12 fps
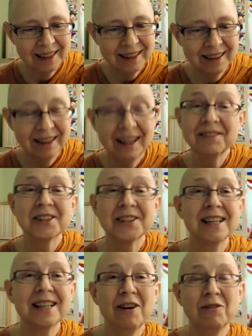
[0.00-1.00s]
Love
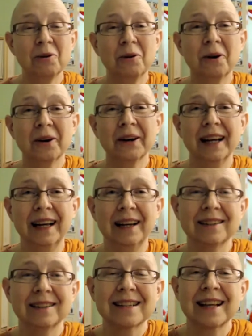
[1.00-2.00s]
yourself or
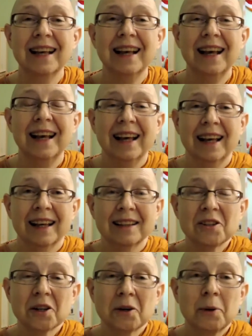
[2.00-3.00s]
else.
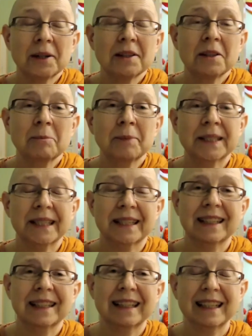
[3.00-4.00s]
There's a quote of the Buddha
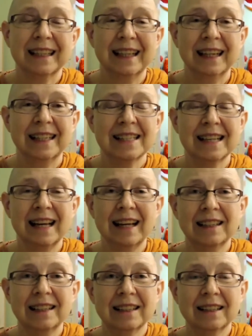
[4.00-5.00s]
that he
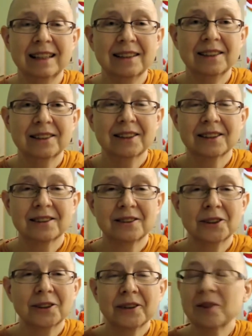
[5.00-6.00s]
said, you could
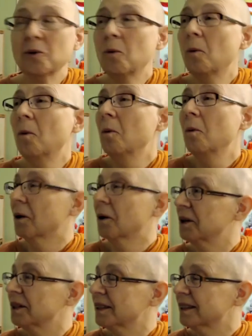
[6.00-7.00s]
look around the whole
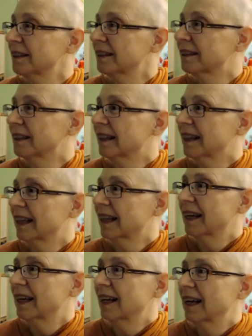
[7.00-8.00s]
world
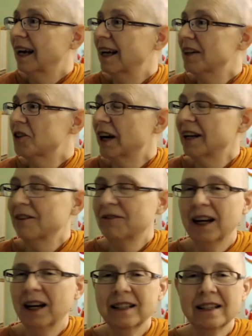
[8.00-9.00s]
and try to
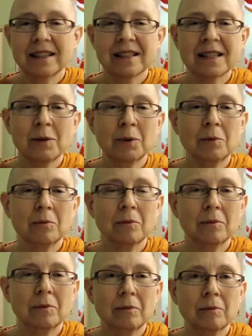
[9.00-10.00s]
find someone
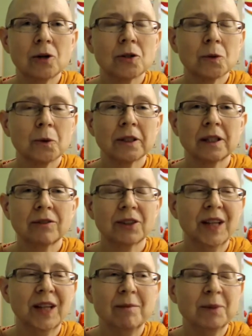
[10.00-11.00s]
most worthy of your
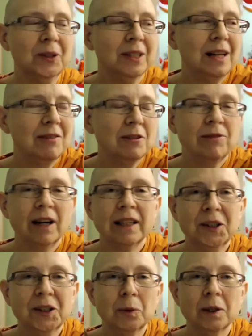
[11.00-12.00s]
love, but you'll never find
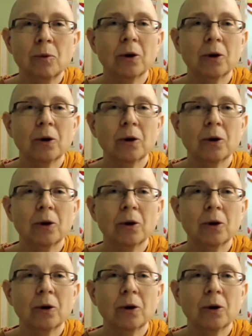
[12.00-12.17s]
anyone